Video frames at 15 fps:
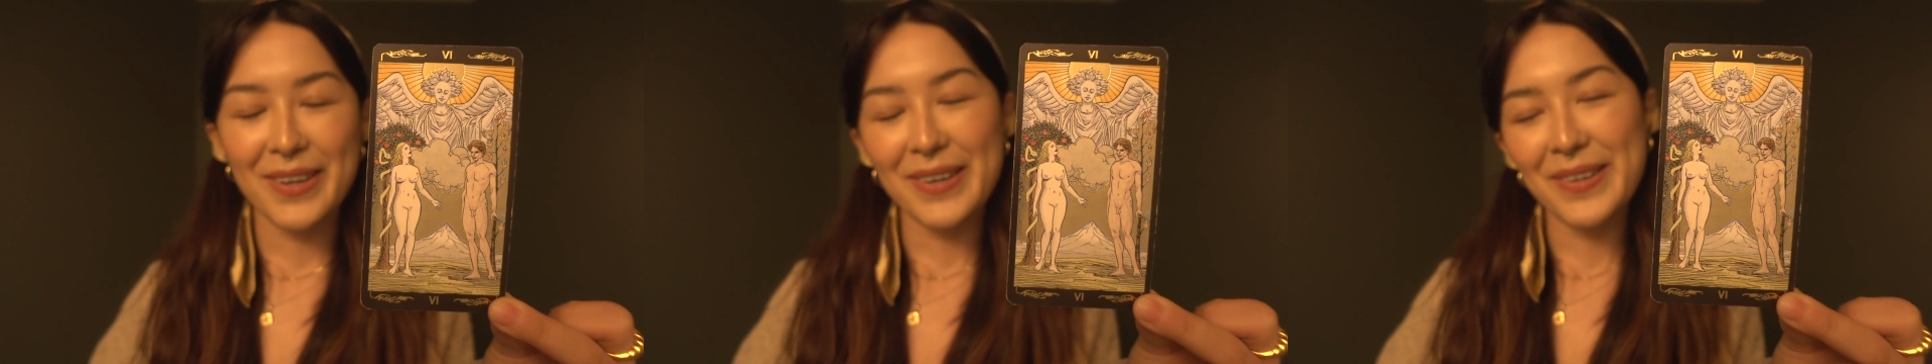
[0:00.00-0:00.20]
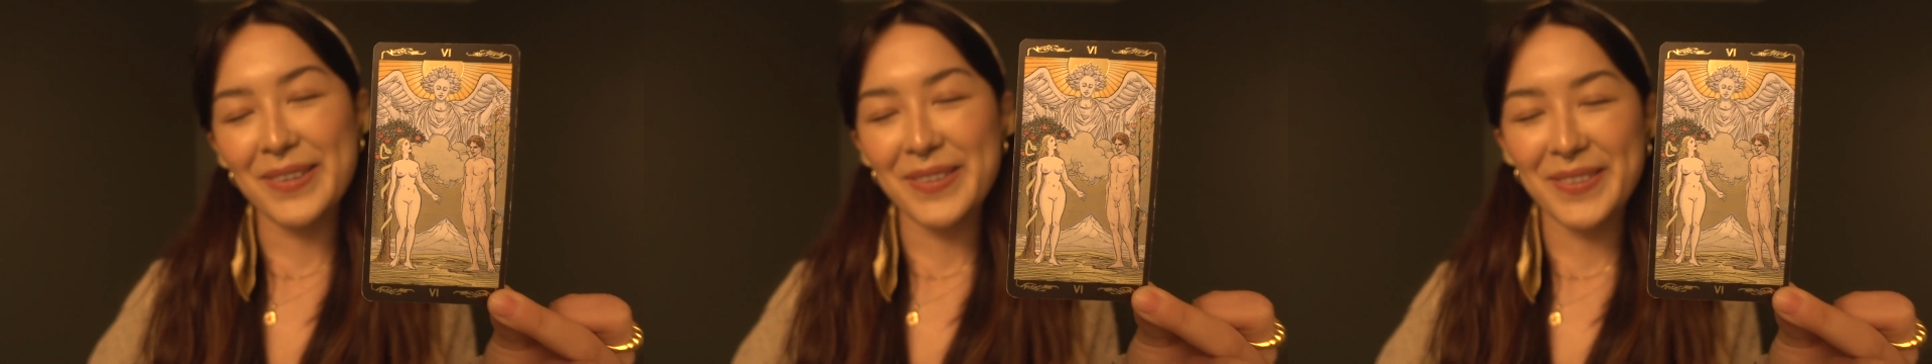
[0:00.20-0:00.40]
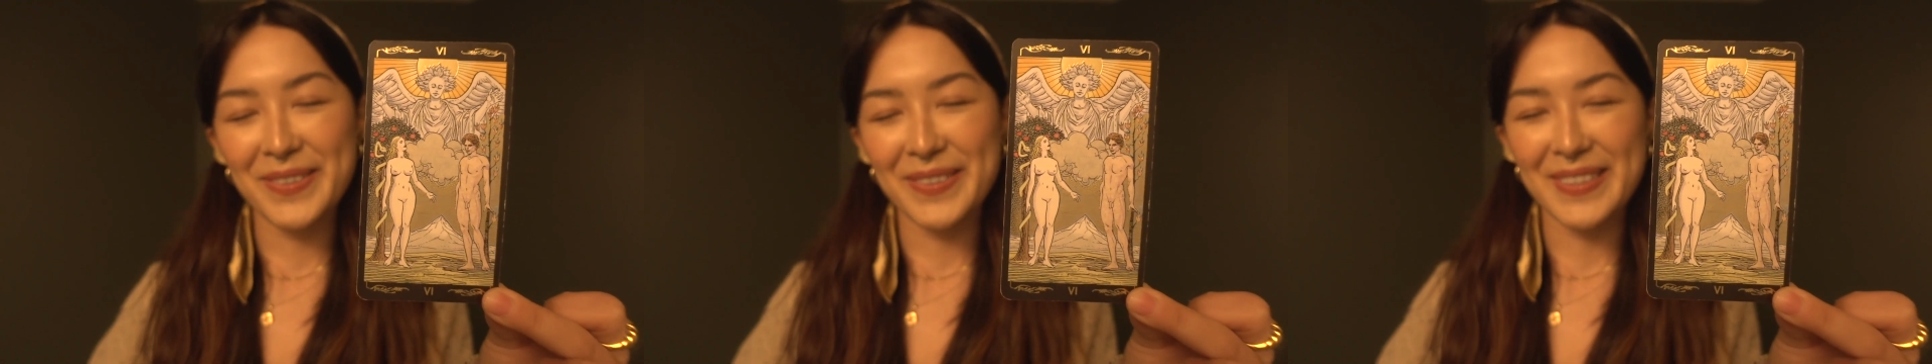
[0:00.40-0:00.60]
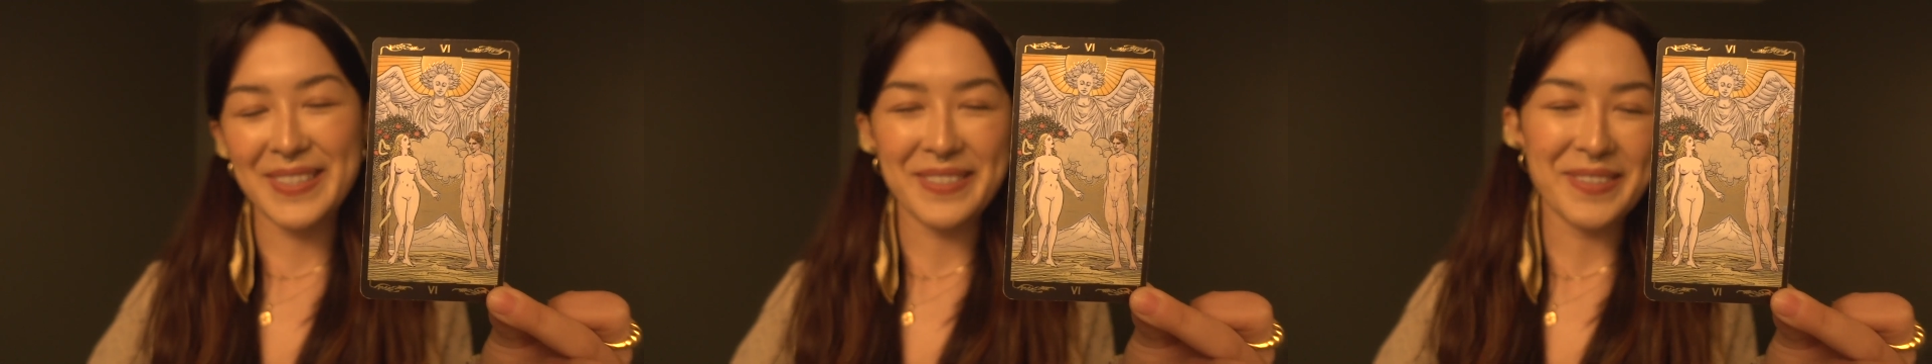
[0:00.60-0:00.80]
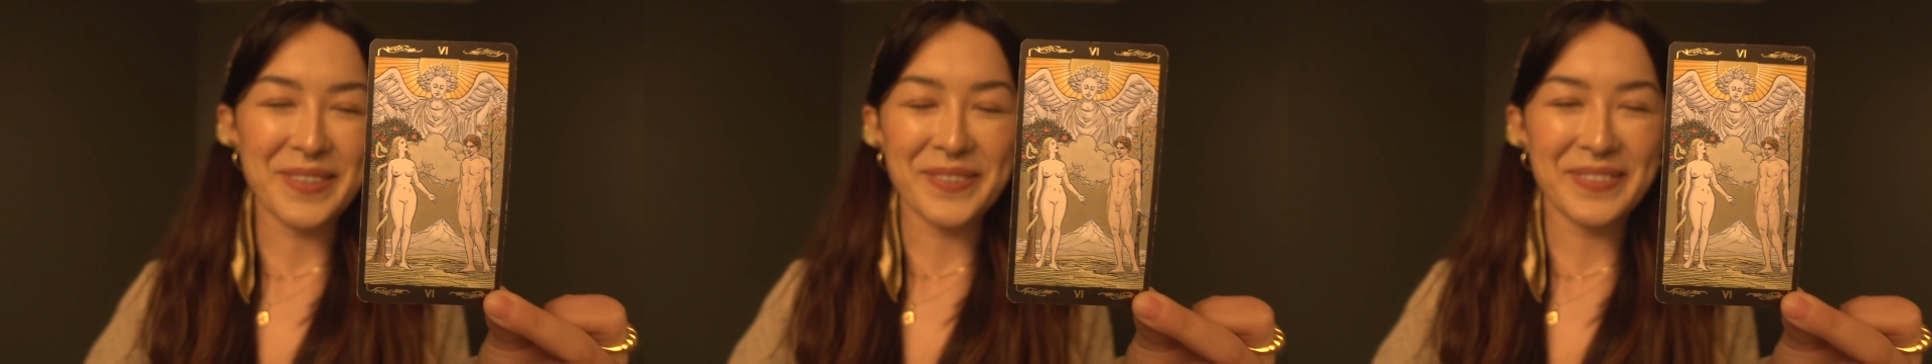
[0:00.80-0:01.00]
oh, the
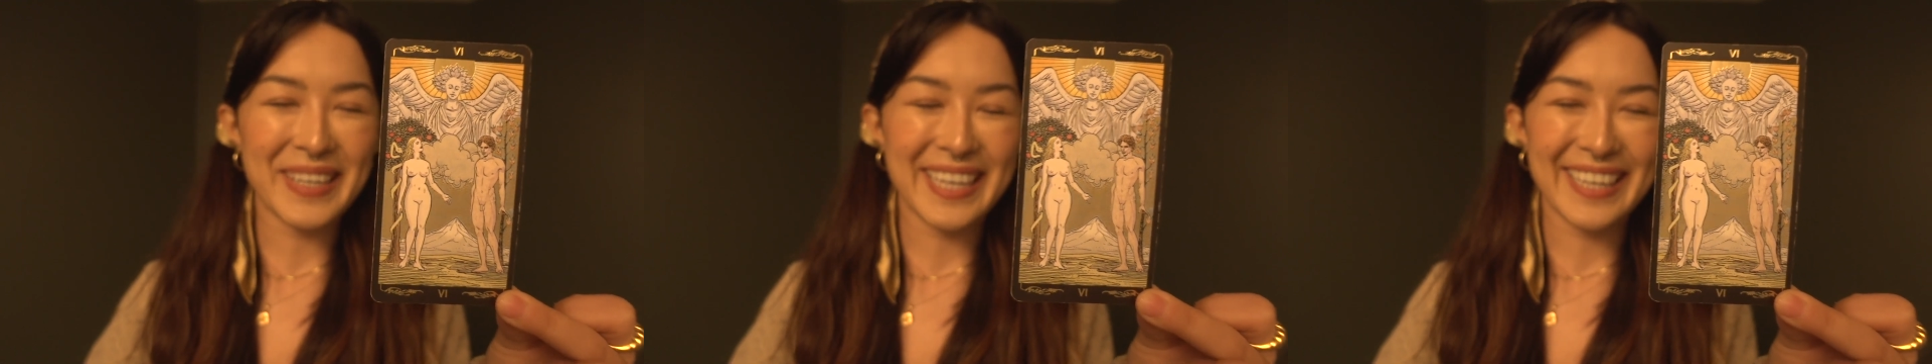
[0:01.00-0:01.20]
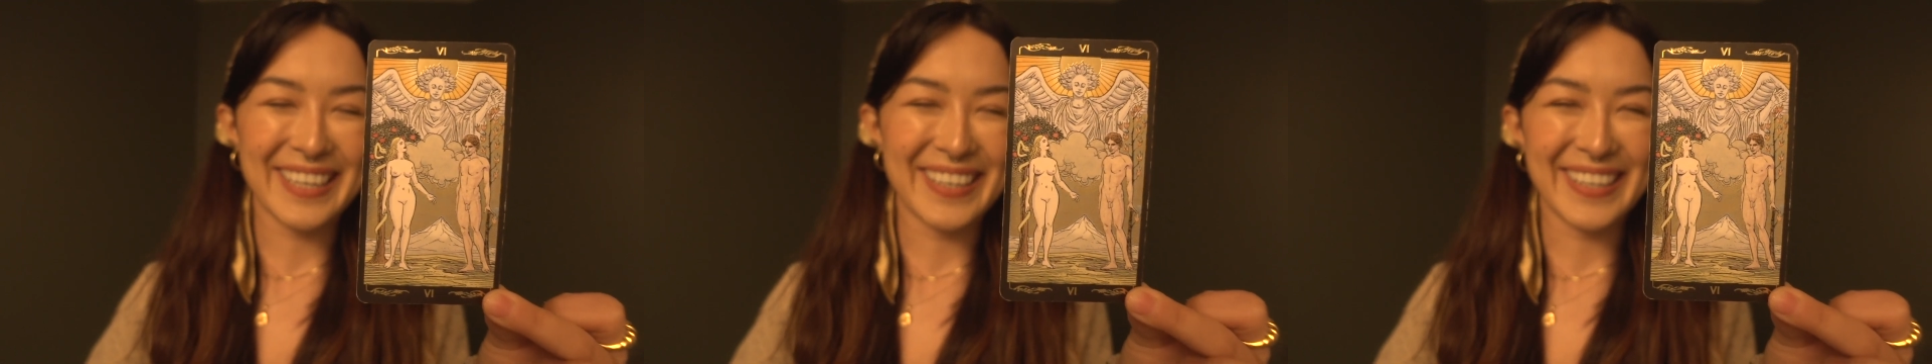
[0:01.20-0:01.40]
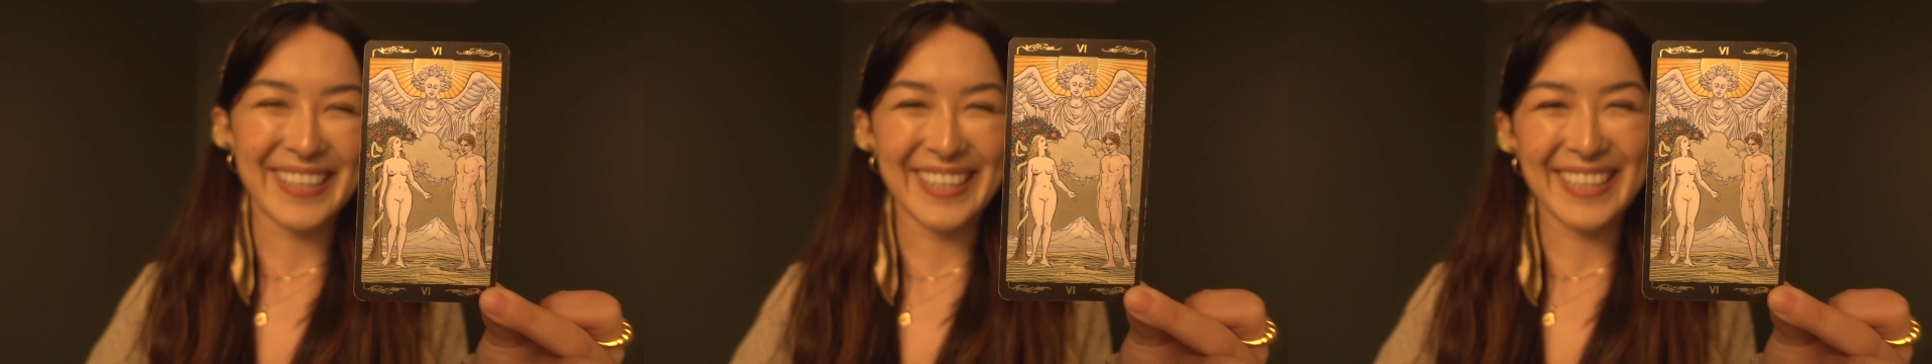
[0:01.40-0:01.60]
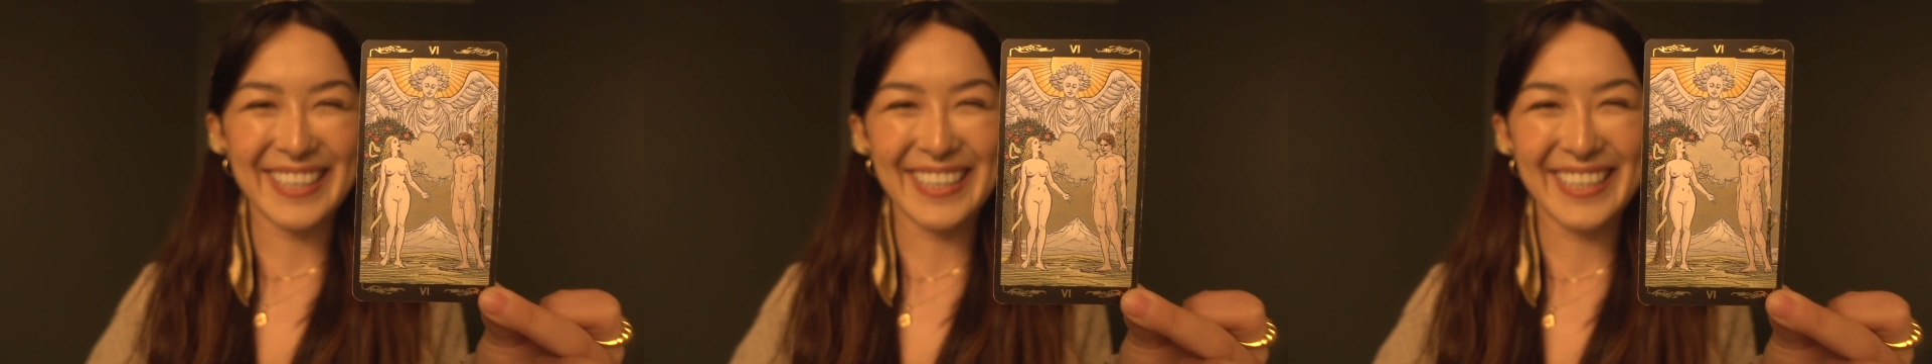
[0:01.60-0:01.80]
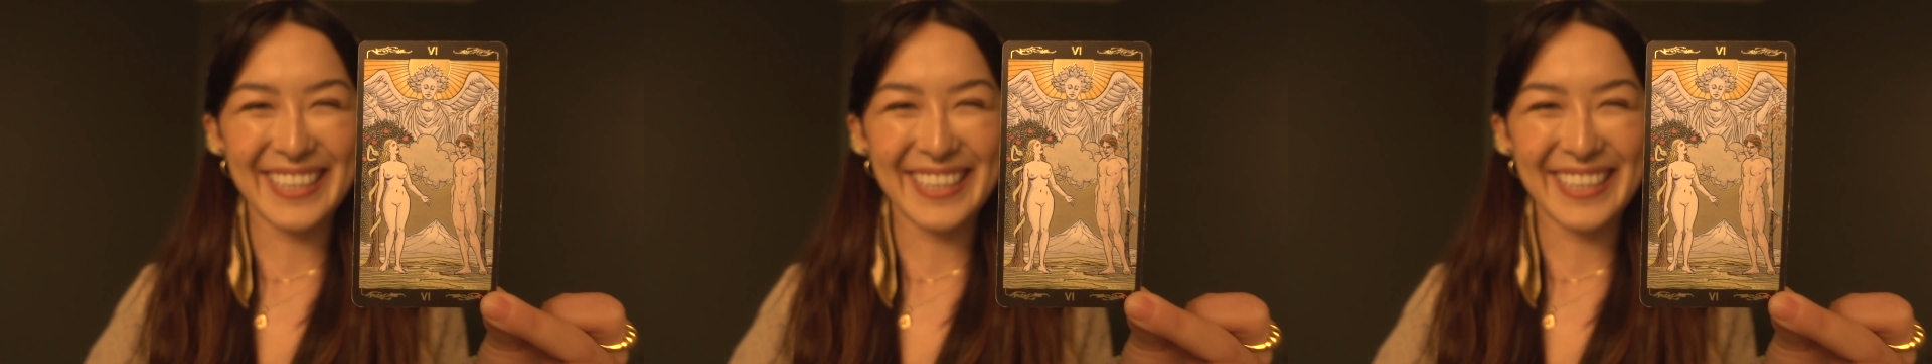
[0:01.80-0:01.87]
soulmate card.